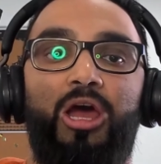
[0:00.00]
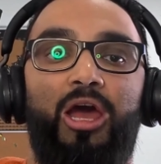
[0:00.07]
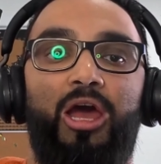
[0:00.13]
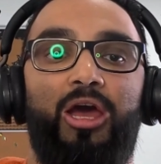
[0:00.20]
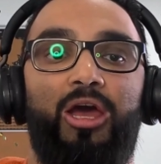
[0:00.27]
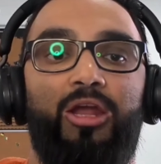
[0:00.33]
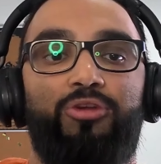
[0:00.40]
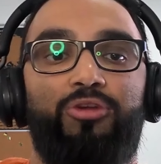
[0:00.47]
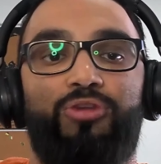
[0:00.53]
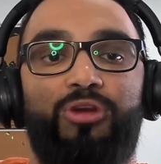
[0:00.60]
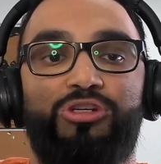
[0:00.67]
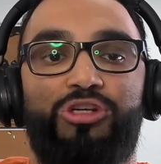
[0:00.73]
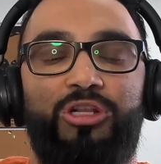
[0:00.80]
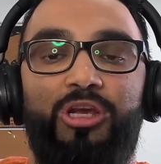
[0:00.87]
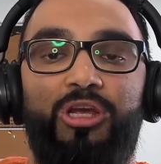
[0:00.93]
And
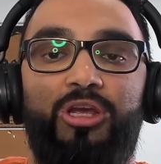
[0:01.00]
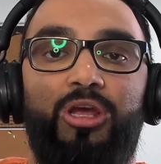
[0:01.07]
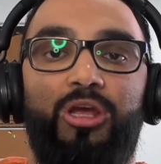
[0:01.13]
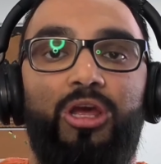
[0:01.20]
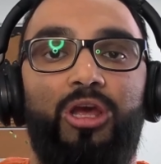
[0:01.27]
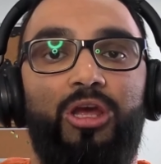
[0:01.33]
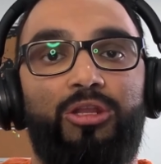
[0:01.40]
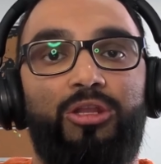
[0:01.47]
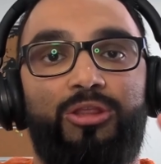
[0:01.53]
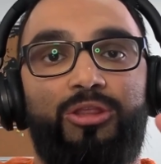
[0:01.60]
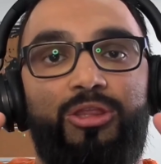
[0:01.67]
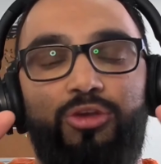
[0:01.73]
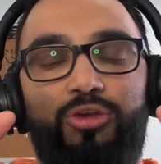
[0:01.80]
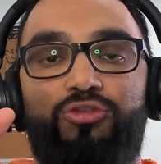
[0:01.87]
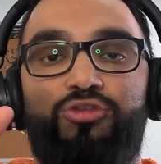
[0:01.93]
essentially,
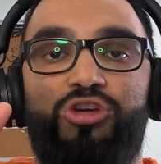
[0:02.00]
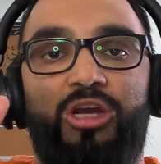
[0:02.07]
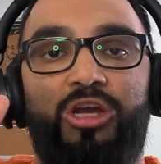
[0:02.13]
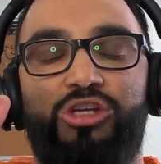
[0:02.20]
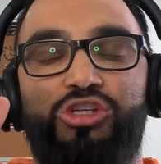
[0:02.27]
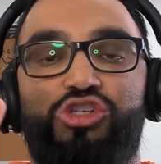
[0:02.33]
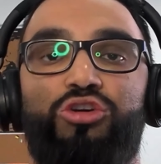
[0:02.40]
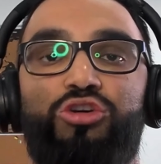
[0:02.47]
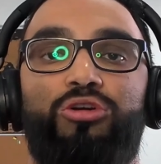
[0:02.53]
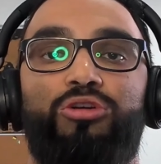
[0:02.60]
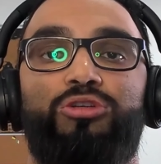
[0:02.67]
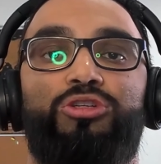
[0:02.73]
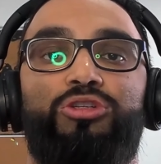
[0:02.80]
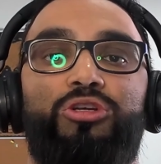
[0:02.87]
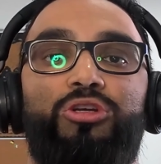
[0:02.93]
this check
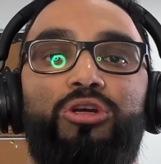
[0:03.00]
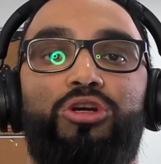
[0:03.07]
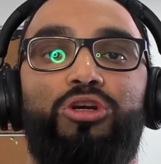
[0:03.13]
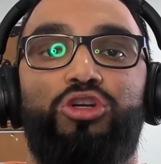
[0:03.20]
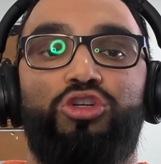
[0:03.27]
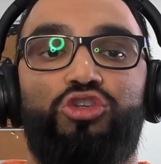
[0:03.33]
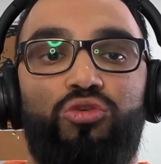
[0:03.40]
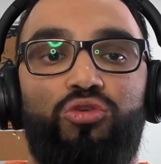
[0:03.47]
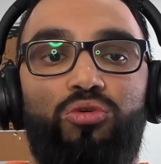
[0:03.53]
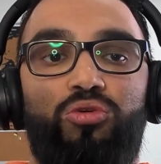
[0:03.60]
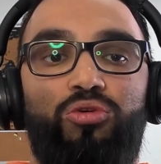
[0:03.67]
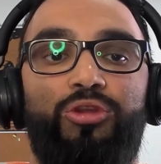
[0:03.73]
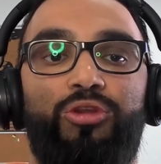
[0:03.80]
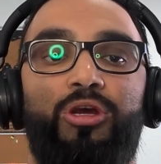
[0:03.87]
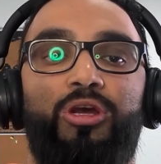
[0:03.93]
ensures
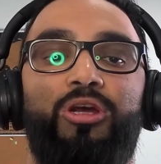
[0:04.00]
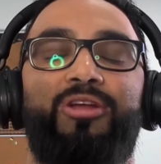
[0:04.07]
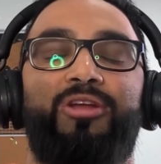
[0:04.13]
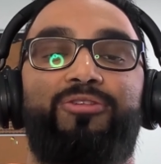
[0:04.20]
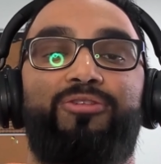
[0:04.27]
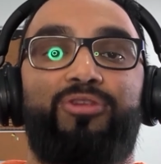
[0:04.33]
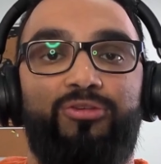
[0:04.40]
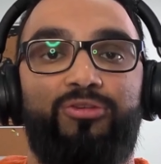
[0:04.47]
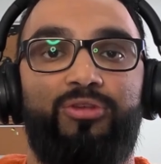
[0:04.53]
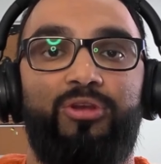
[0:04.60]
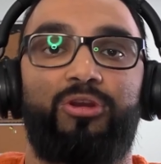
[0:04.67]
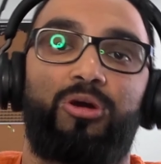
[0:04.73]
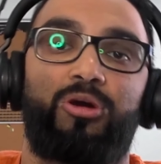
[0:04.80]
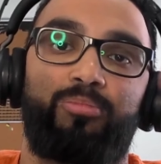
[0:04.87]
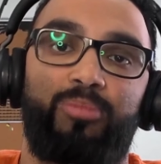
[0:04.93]
controlled,
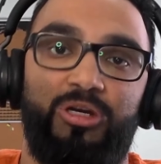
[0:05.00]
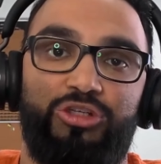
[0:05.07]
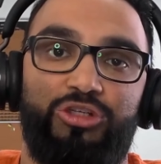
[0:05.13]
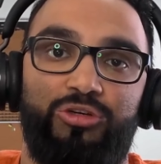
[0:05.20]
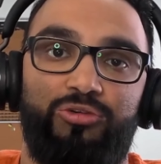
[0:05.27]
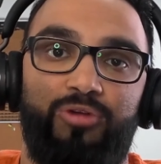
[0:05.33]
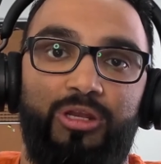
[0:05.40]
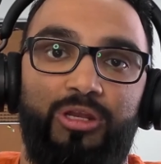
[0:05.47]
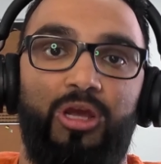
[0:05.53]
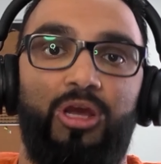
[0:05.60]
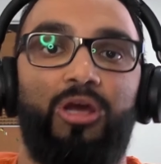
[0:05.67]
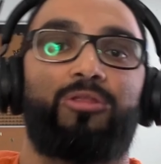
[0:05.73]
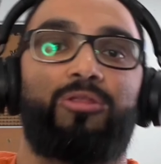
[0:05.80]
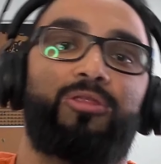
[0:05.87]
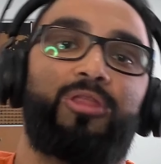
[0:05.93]
consistent combustion rate,
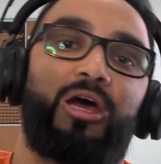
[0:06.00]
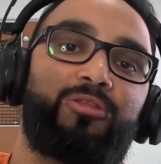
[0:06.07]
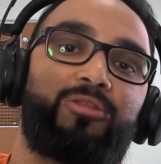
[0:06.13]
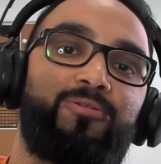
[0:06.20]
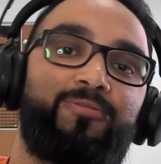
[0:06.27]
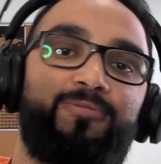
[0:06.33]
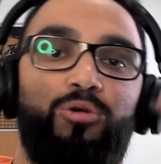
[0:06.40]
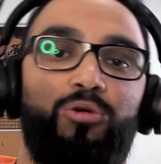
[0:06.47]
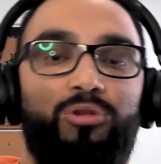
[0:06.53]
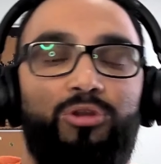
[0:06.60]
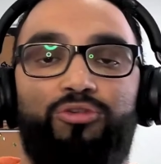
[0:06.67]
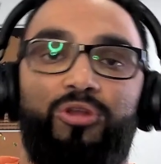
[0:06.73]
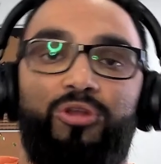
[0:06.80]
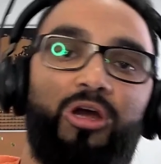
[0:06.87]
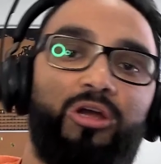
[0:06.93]
that the fuel
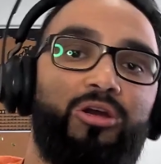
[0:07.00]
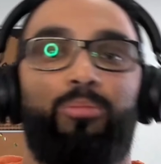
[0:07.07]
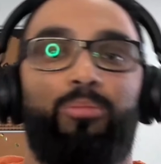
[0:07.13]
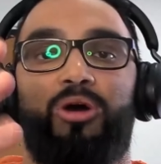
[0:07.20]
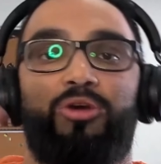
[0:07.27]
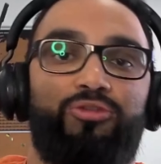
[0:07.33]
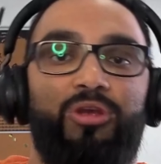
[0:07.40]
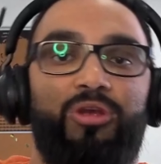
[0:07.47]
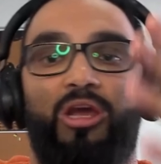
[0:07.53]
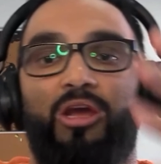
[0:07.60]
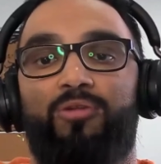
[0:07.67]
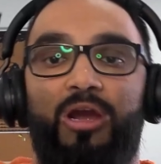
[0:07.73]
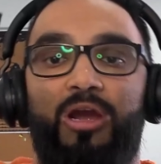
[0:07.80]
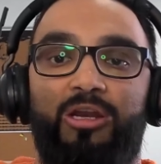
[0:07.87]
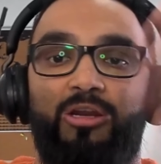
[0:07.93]
is not combusting at
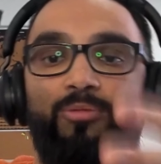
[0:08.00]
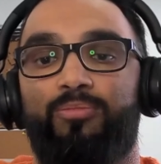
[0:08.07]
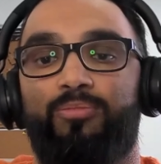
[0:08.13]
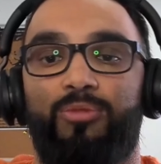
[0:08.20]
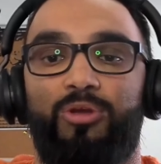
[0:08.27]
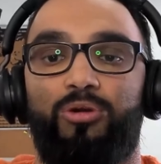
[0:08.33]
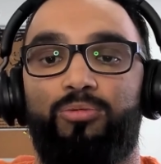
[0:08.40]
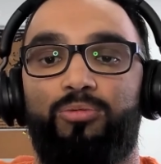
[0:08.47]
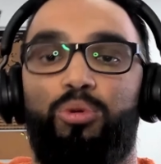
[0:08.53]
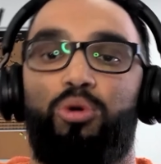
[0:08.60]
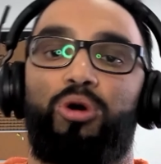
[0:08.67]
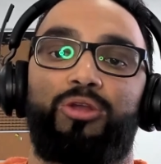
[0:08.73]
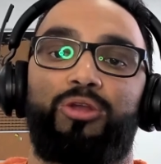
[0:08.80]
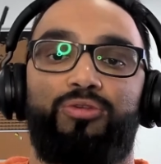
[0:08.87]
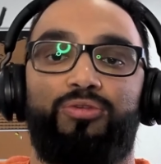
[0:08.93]
random,
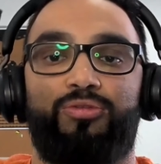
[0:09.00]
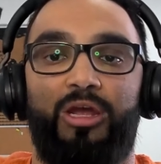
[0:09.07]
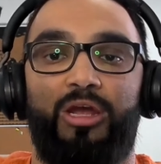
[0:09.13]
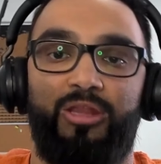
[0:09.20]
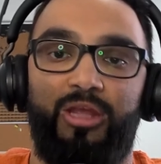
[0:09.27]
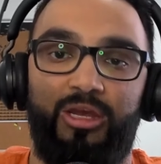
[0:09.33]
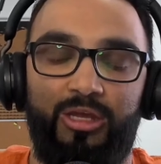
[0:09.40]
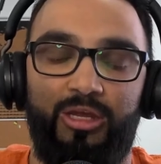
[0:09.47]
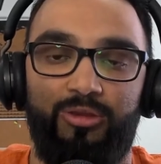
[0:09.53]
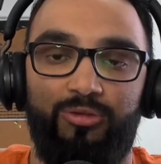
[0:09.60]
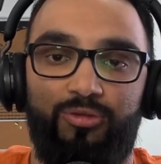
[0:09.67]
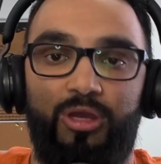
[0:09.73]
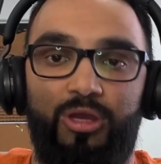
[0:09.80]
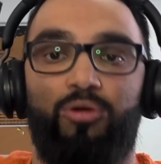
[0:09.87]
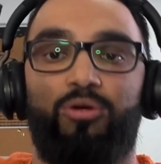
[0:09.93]
points, that they can
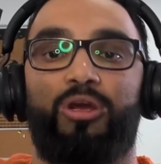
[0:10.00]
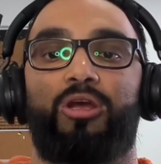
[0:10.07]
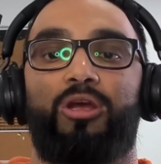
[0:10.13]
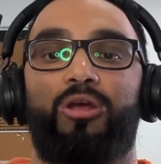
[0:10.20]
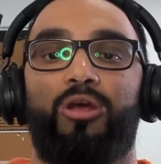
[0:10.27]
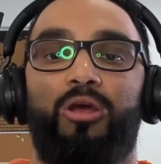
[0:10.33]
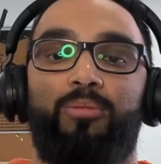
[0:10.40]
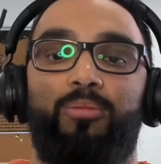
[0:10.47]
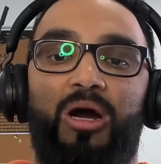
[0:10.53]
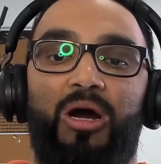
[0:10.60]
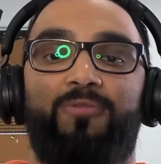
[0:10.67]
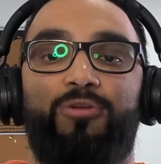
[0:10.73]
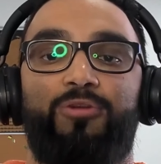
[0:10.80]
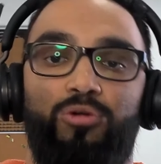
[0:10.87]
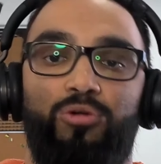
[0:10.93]
say, okay, my
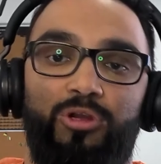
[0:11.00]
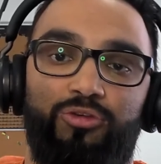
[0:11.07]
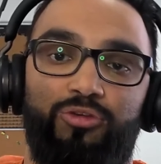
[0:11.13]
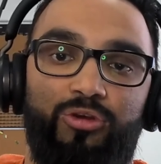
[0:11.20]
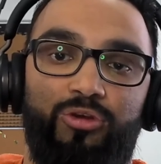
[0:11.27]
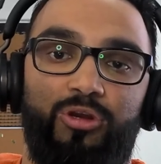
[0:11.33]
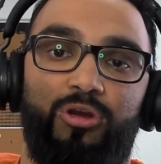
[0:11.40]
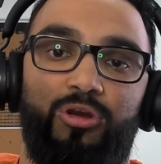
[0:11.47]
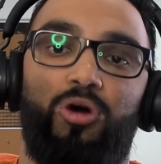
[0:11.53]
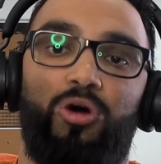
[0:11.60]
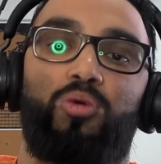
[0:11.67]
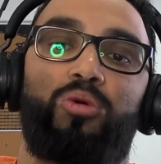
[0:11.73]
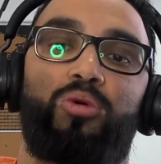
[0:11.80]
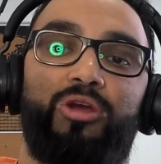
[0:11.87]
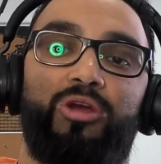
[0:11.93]
fuel is going to
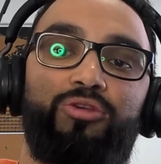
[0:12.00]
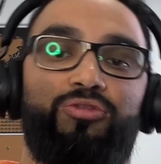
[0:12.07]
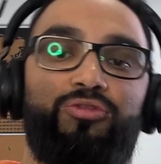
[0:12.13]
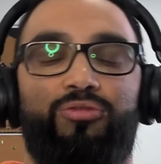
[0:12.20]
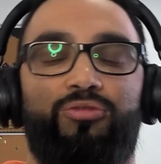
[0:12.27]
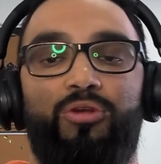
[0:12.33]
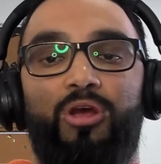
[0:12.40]
always